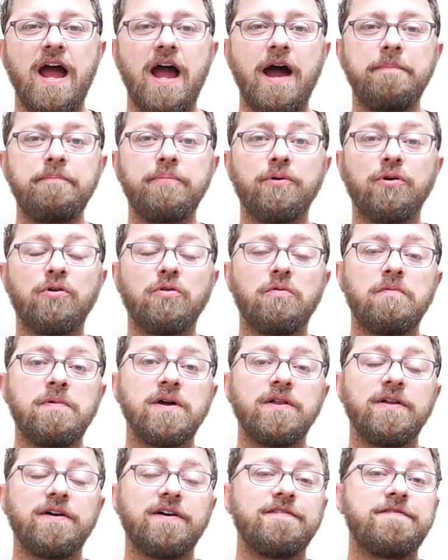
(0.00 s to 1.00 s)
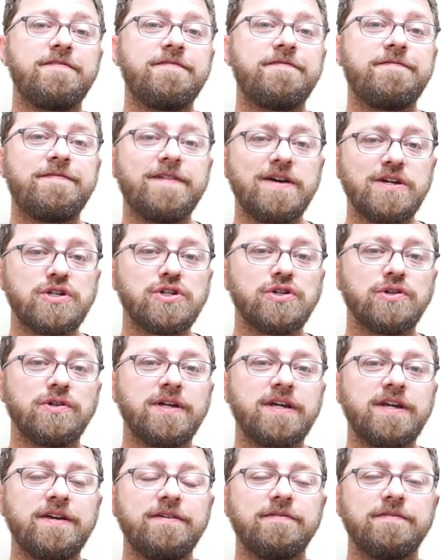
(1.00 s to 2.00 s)
Apple will
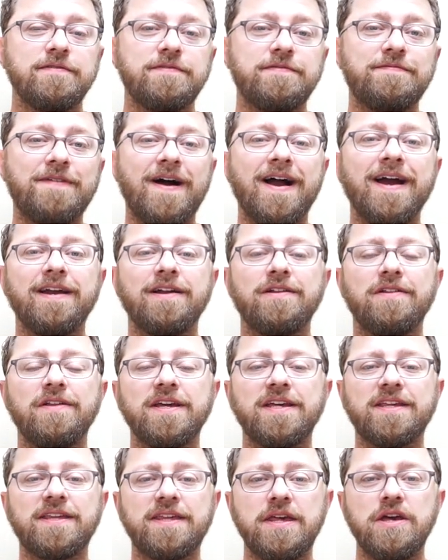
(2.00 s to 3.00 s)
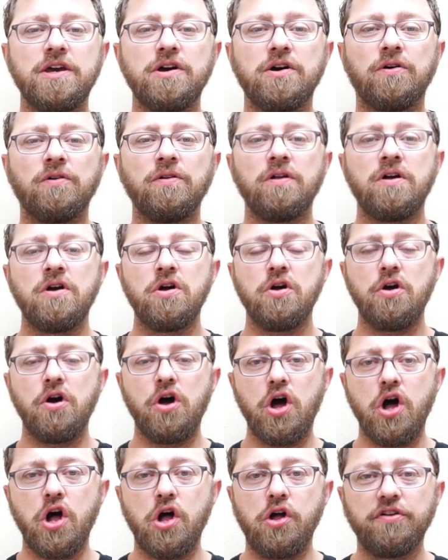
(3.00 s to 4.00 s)
officially, finally kill
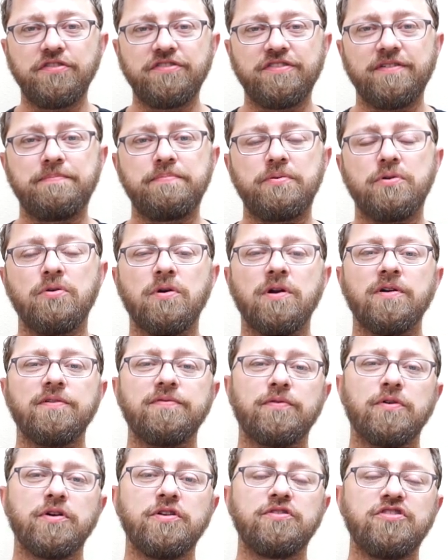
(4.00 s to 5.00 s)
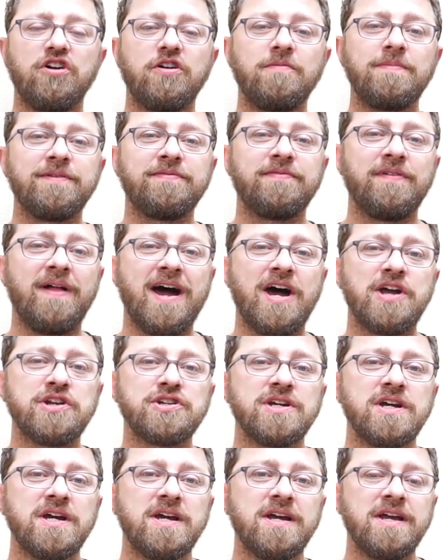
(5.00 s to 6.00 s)
all support for Adobe Flash
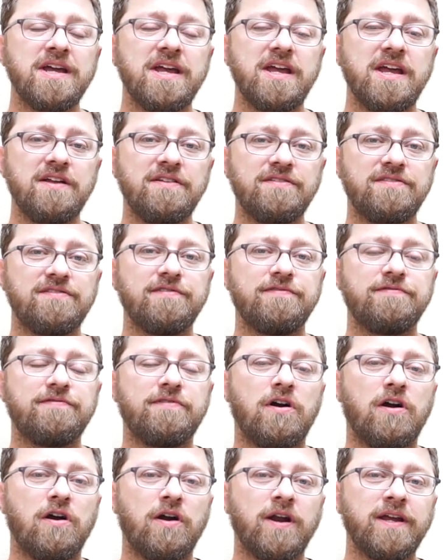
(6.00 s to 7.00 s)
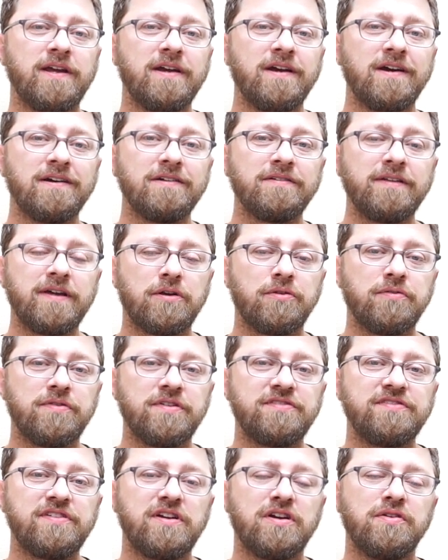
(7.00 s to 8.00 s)
in Safari later
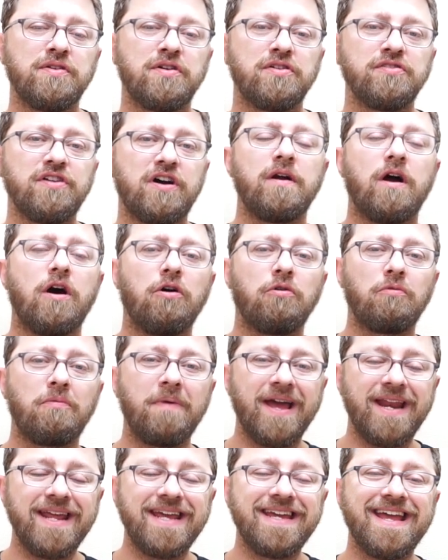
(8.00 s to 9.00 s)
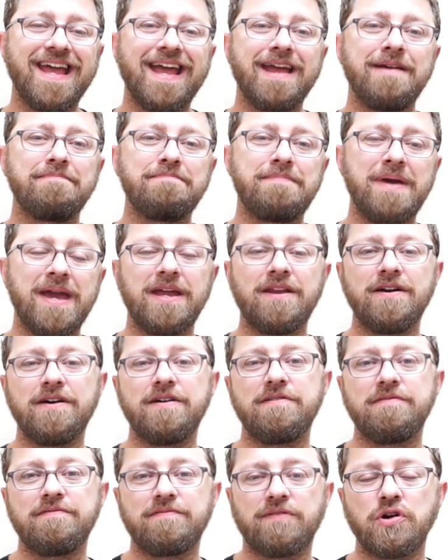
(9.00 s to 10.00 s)
this year. There's already a
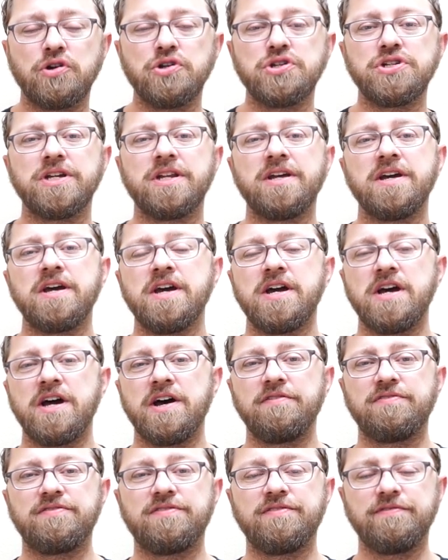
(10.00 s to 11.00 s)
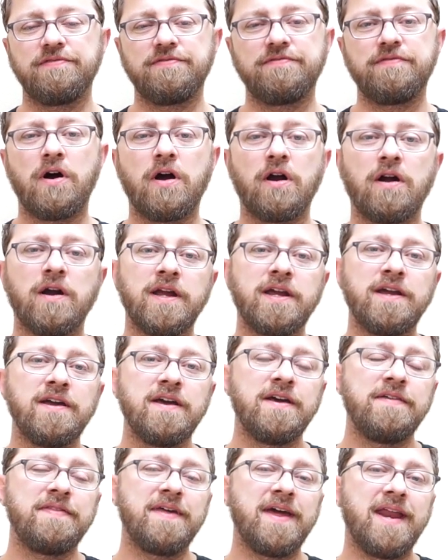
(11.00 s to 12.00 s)
beta version of
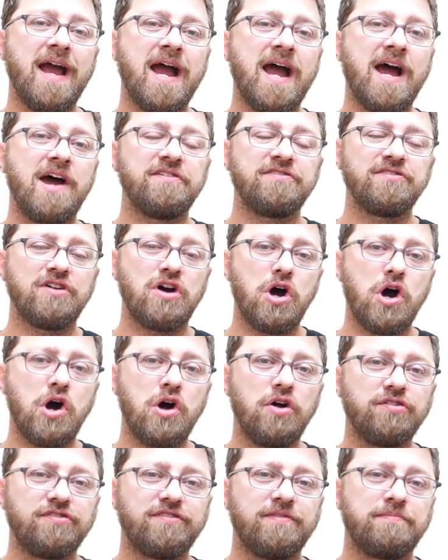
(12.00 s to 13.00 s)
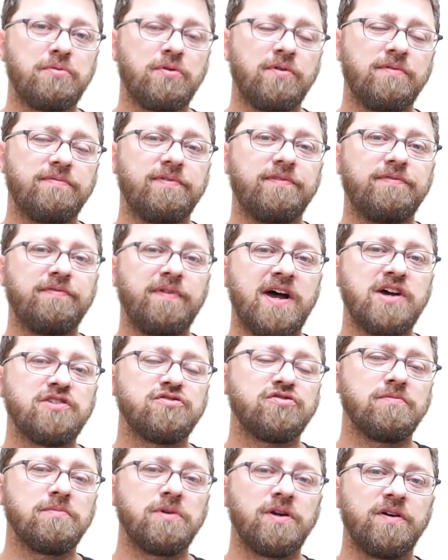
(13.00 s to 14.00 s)
Safari that has all support for
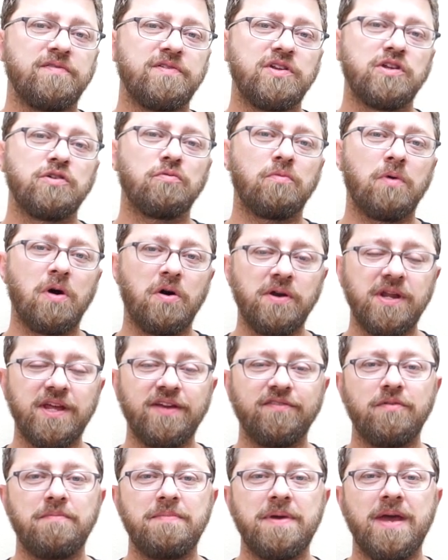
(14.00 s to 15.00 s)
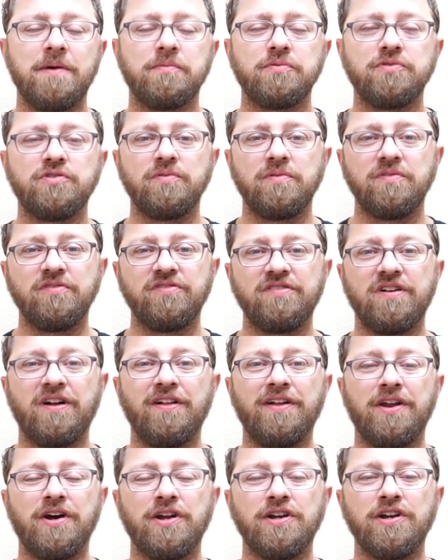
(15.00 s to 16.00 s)
Flash removed. You won't even be able to
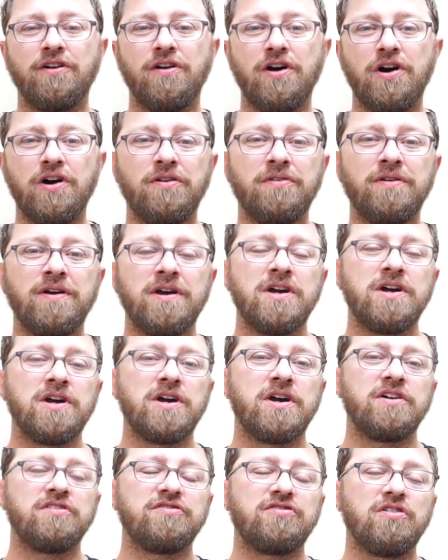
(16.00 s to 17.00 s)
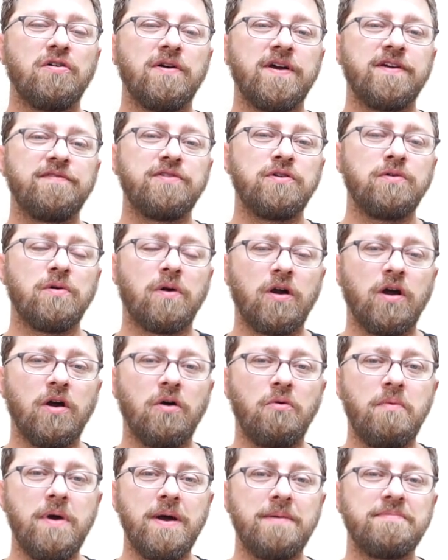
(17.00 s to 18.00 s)
install it on your own. So if you are
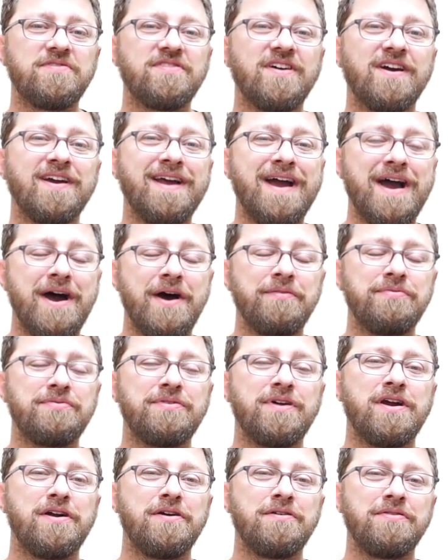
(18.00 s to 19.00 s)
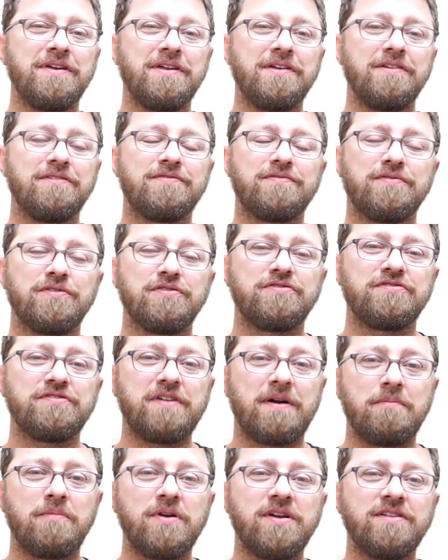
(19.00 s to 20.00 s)
a website out there that is for
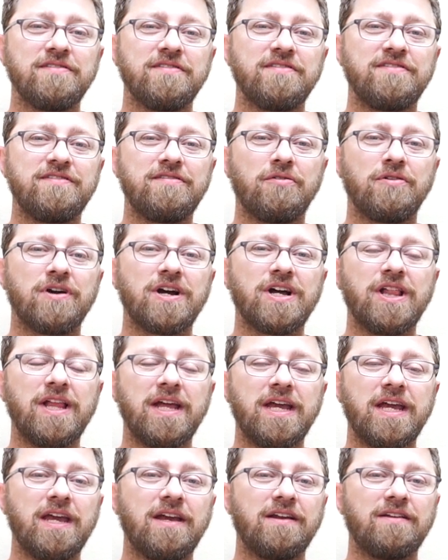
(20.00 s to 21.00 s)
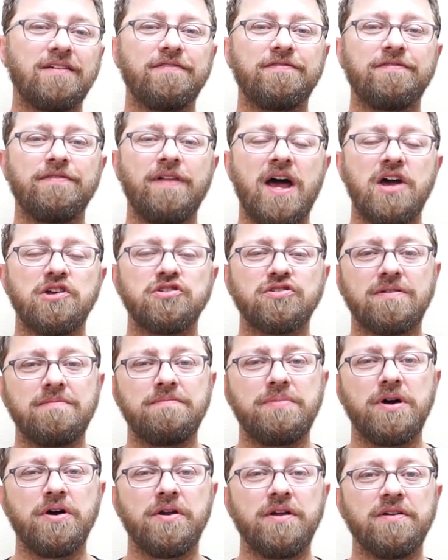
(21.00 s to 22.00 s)
some reason still clinging to Flash
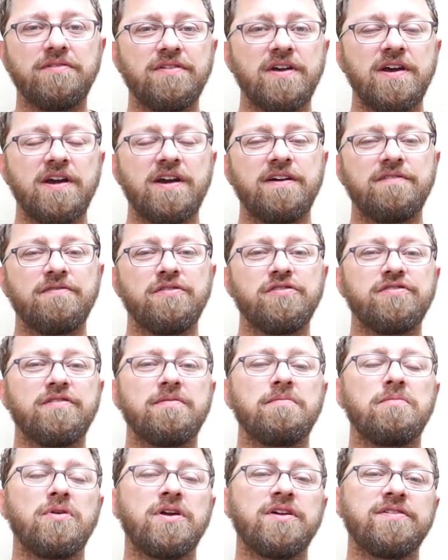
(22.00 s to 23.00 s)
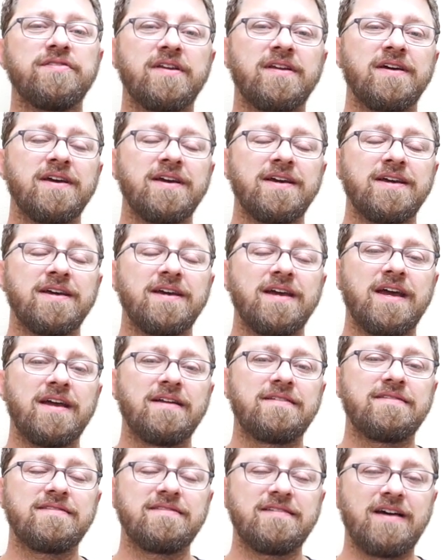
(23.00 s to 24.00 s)
components, for some reason,
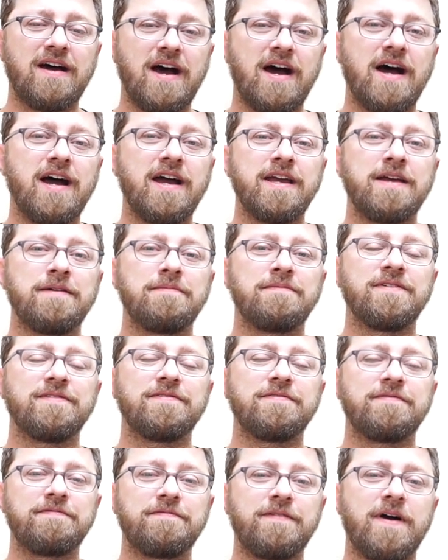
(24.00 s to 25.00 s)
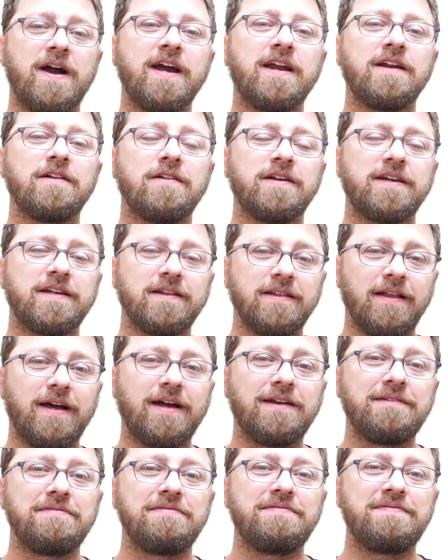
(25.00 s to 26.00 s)
it's time to finally
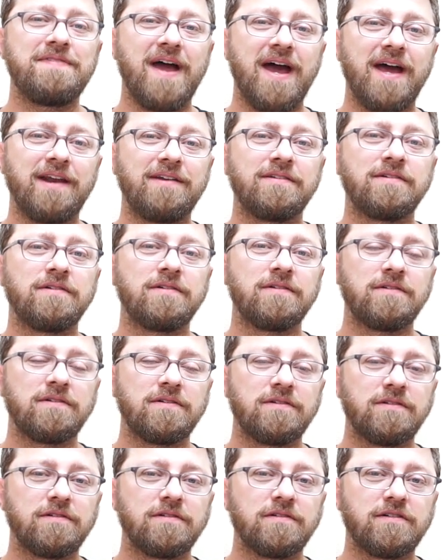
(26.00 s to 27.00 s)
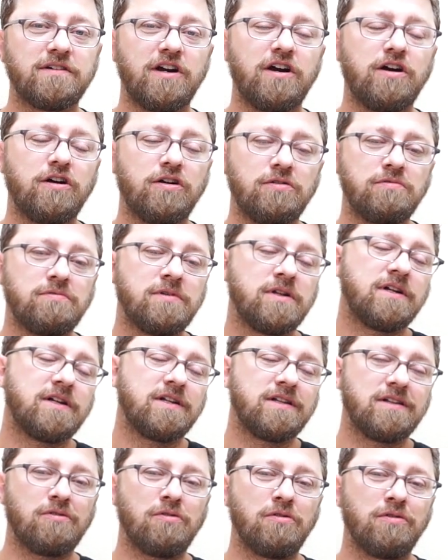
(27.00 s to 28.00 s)
let that go
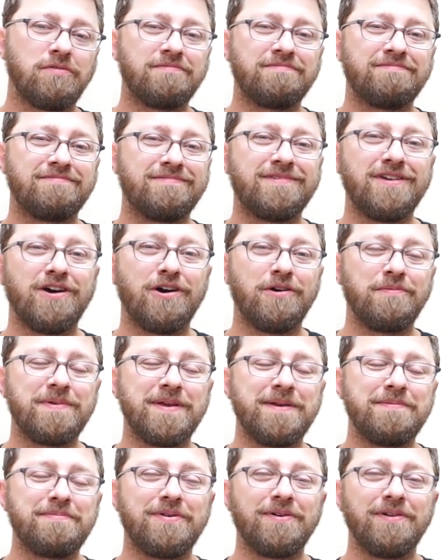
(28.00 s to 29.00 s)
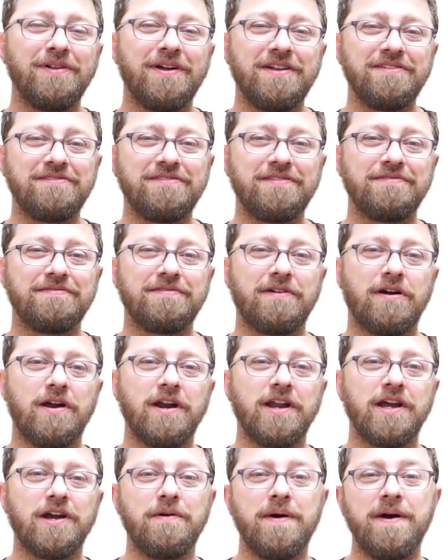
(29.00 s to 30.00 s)
or tell people on
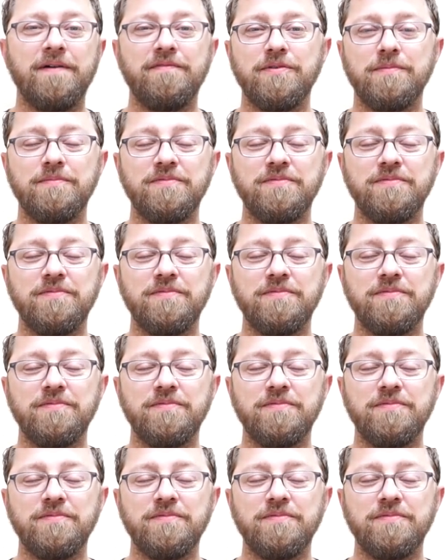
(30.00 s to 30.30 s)
Safari to go after